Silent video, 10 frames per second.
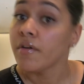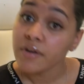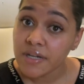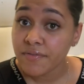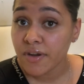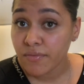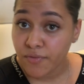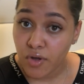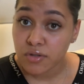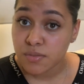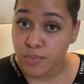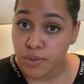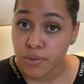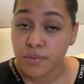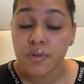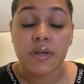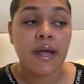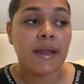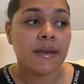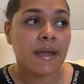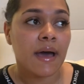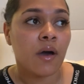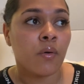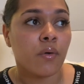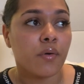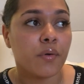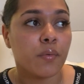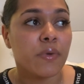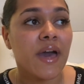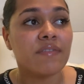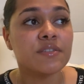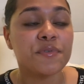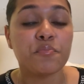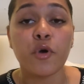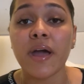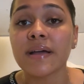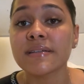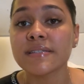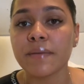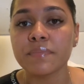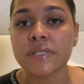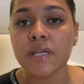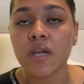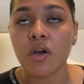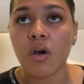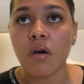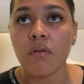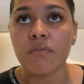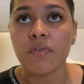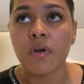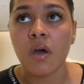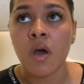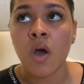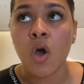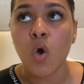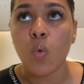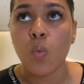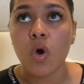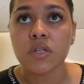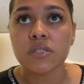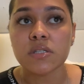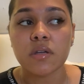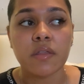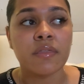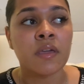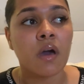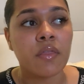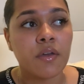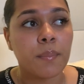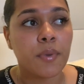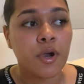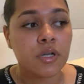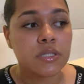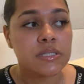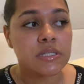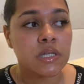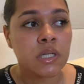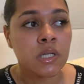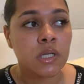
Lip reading: for different folks, boo. Now, we have to be more accepting of what the other person